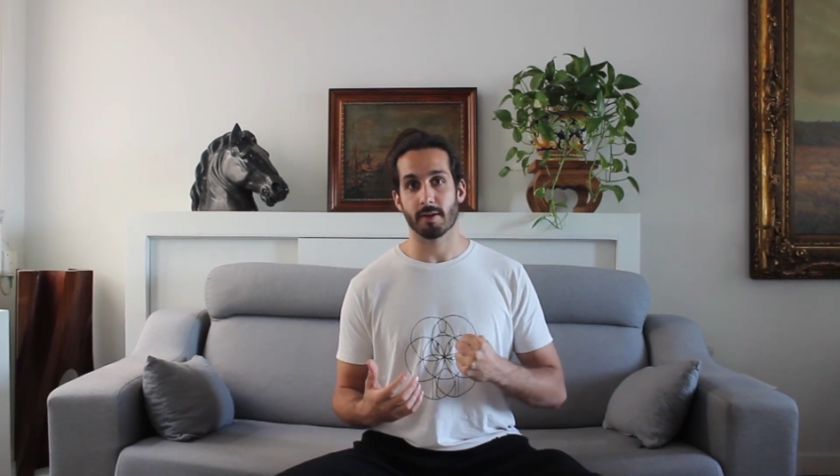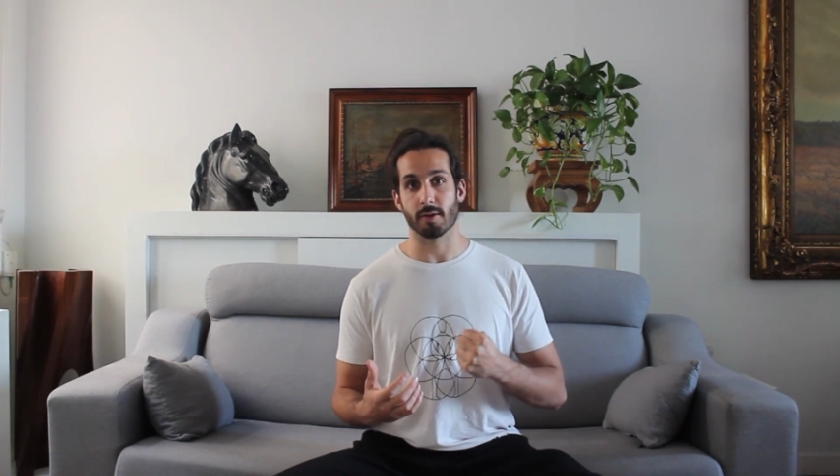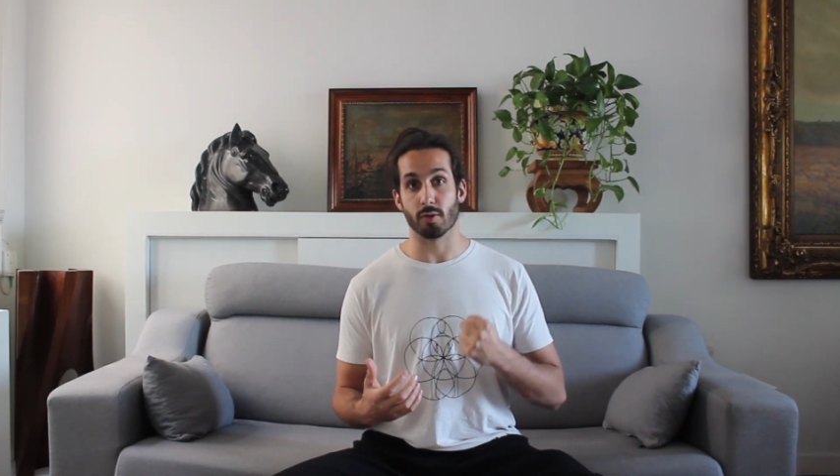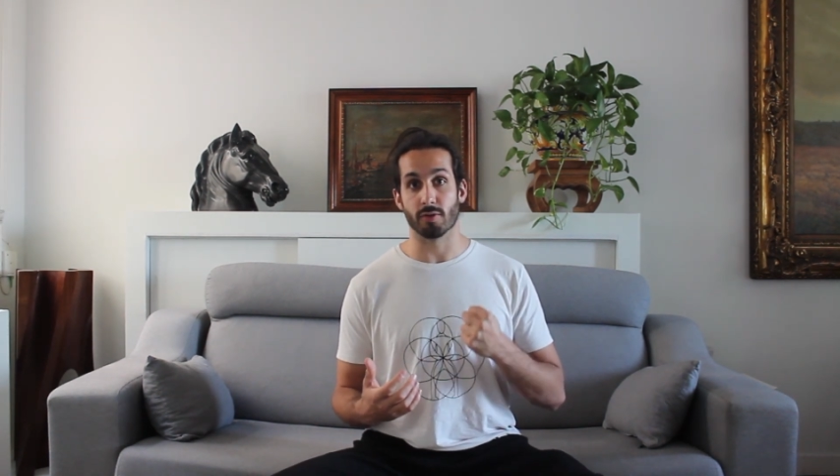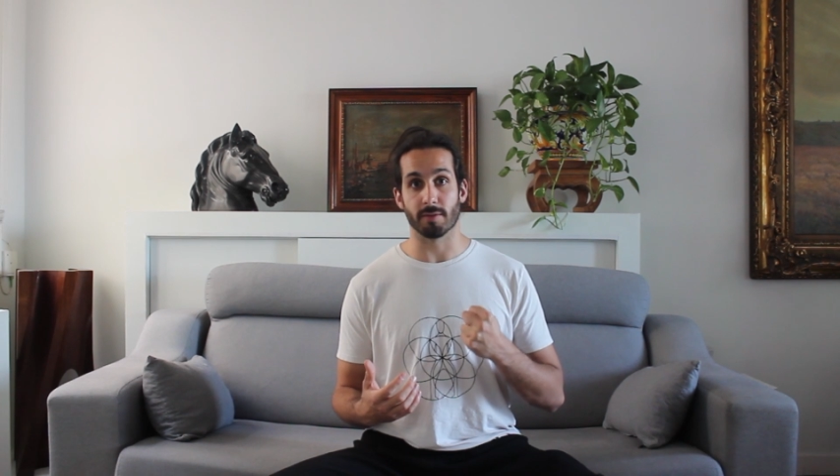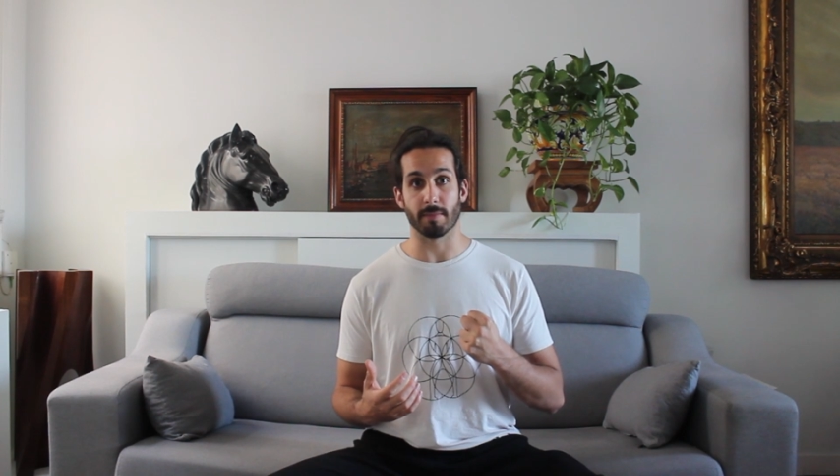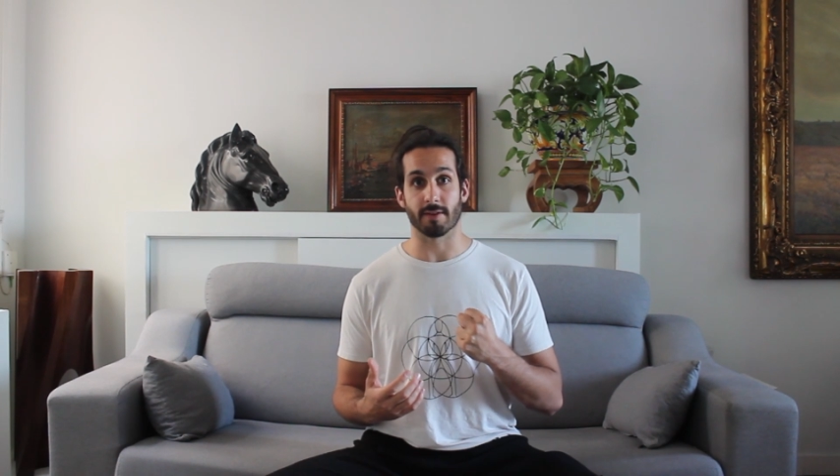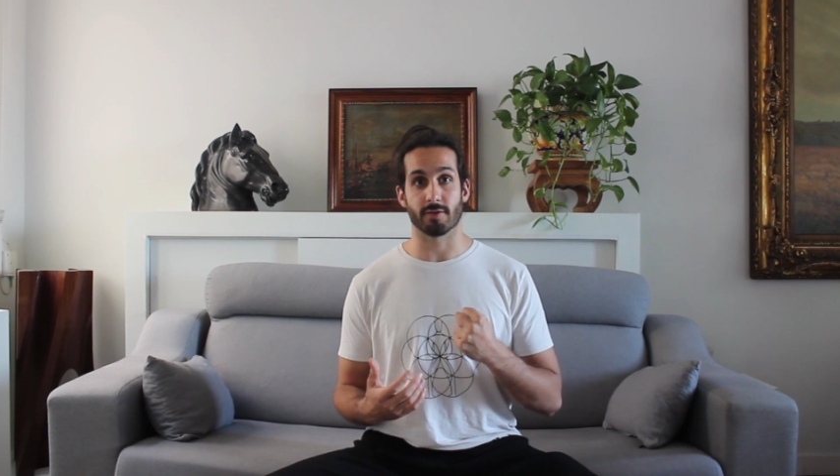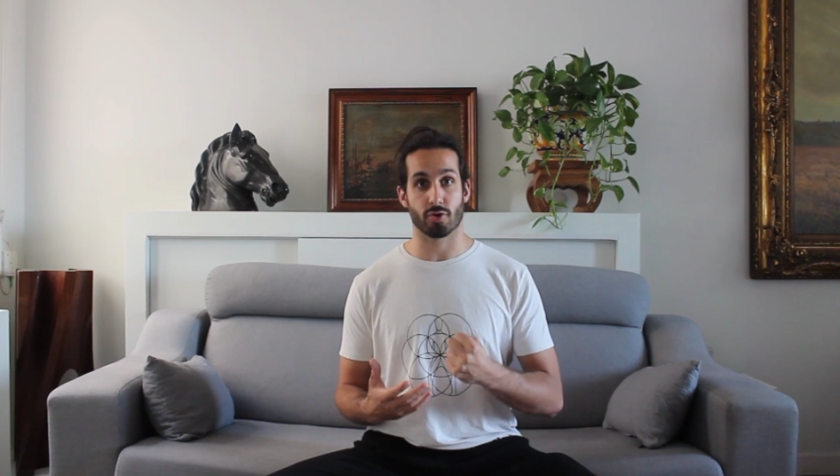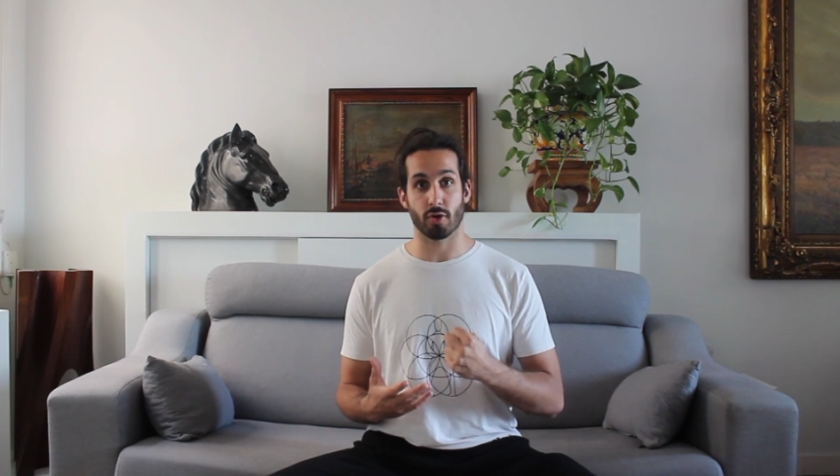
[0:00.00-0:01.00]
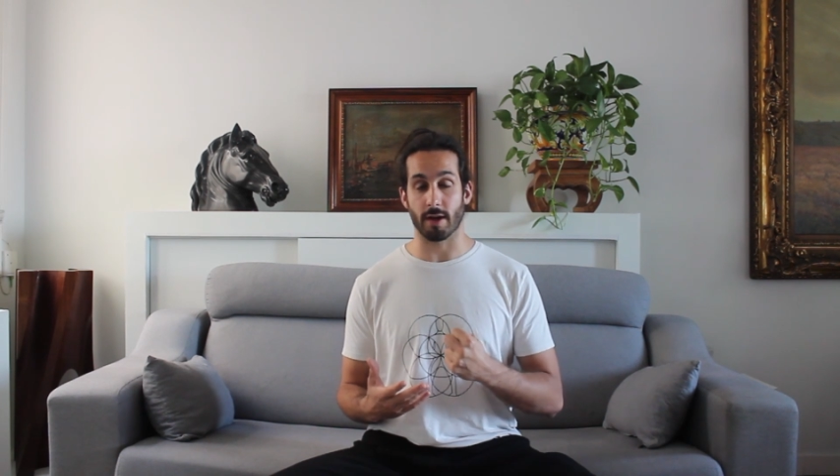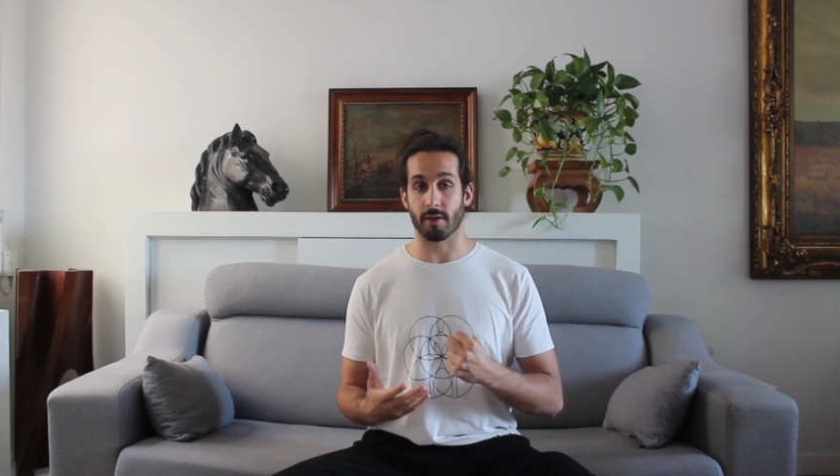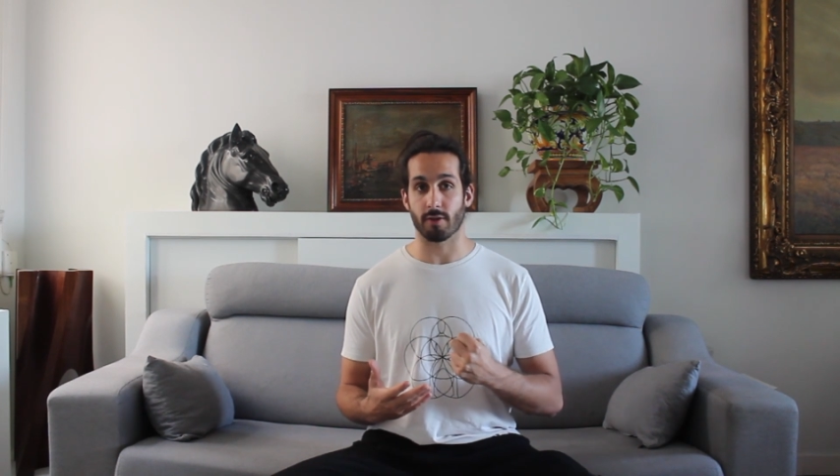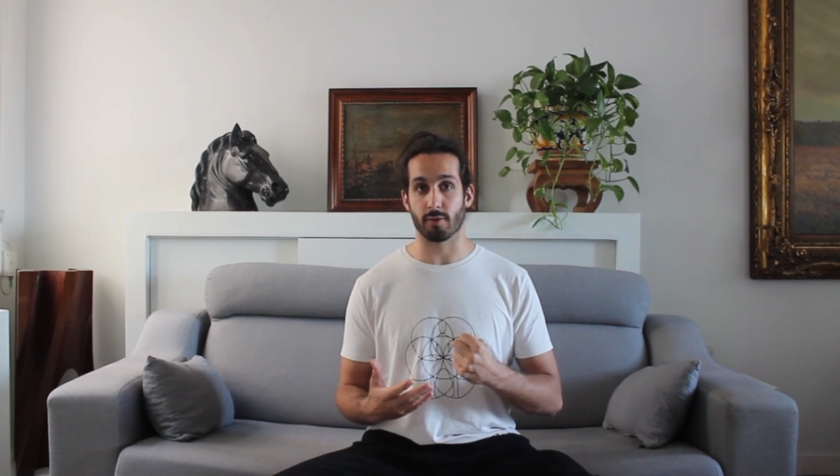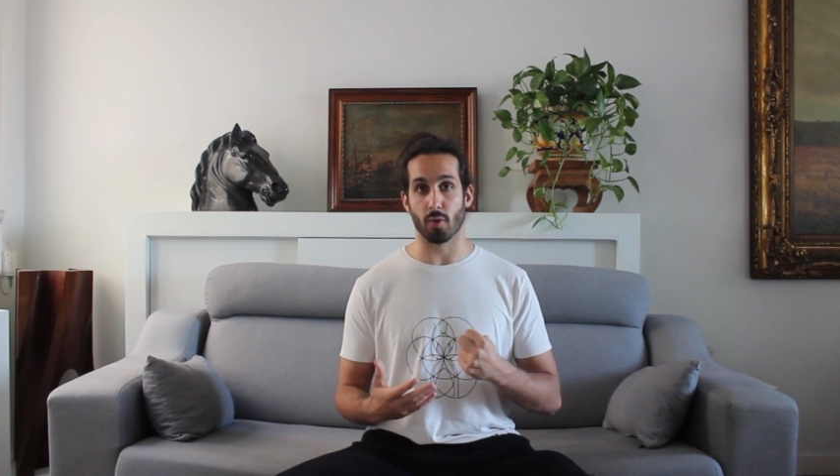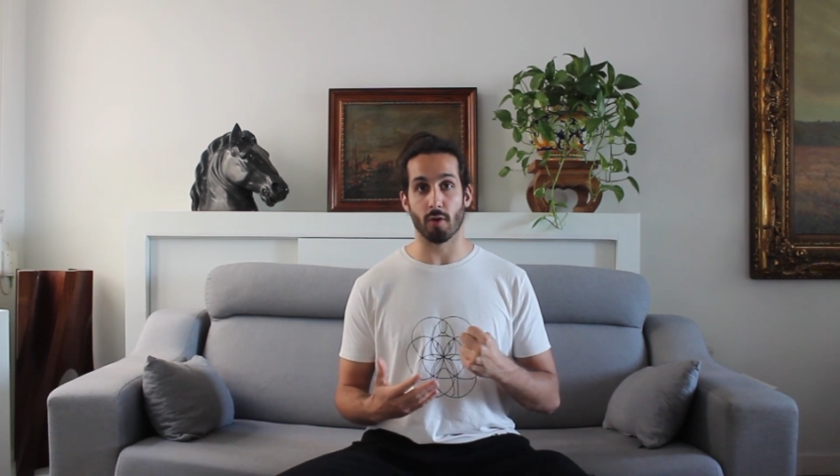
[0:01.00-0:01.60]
using my strength to